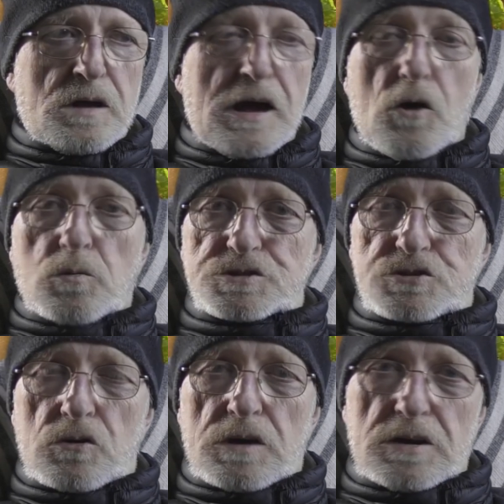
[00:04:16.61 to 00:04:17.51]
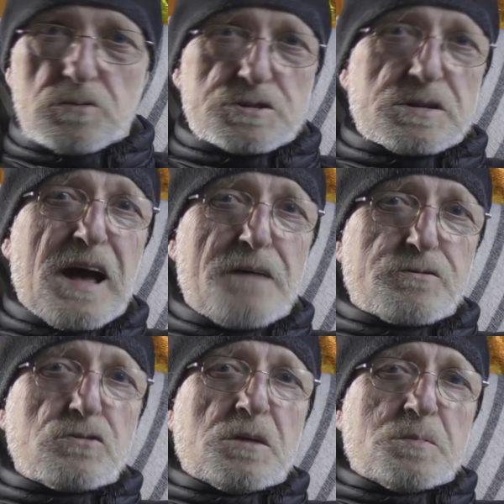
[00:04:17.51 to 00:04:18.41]
I always thought I used to
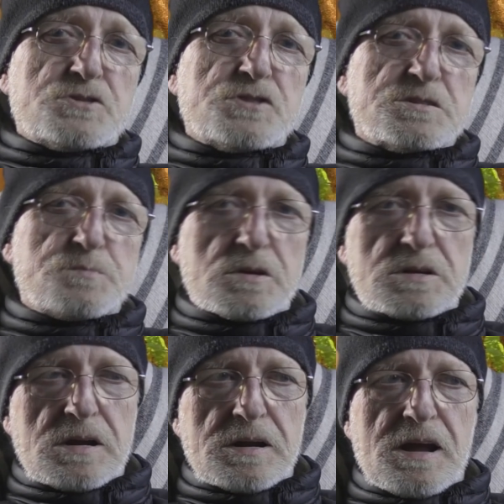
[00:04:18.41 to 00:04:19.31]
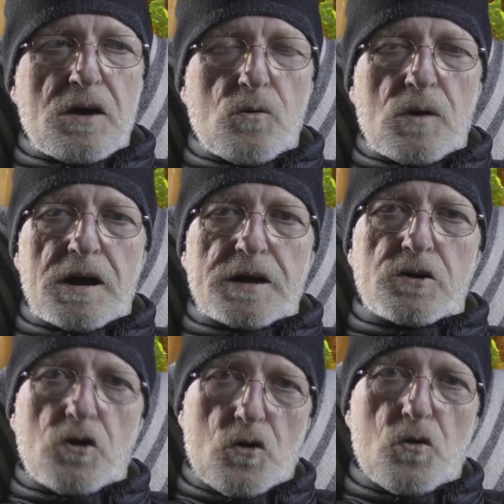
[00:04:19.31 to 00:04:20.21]
have good images, but now I
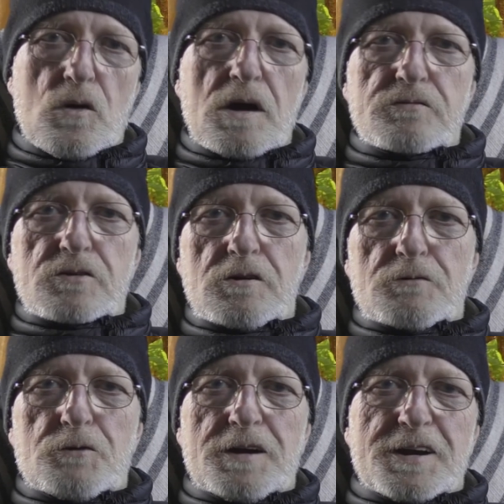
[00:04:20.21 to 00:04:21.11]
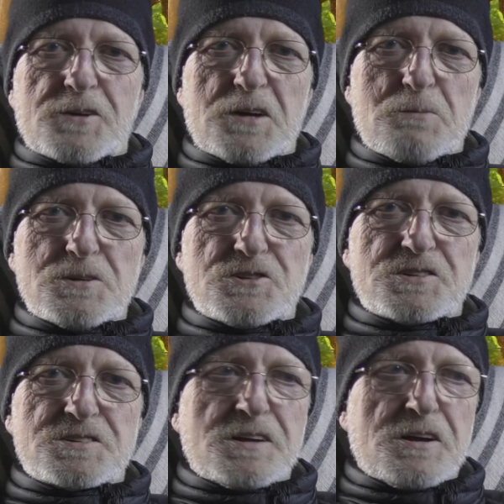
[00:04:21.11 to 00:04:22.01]
know I've got really good
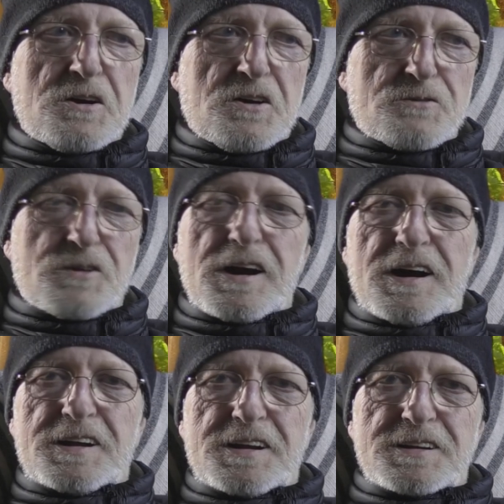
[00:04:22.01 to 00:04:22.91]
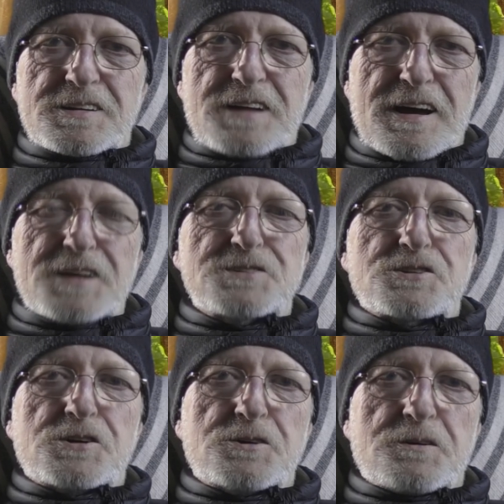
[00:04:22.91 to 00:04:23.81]
images regarding
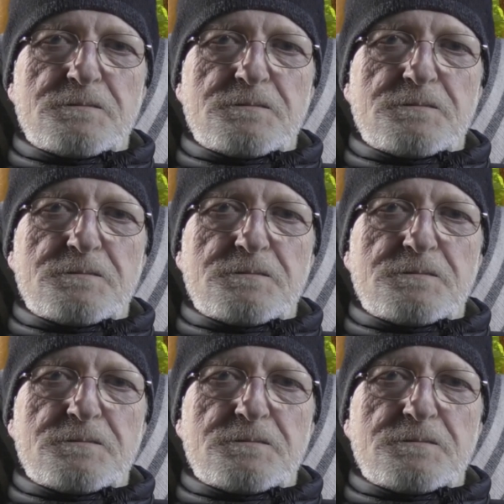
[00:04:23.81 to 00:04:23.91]
ISO.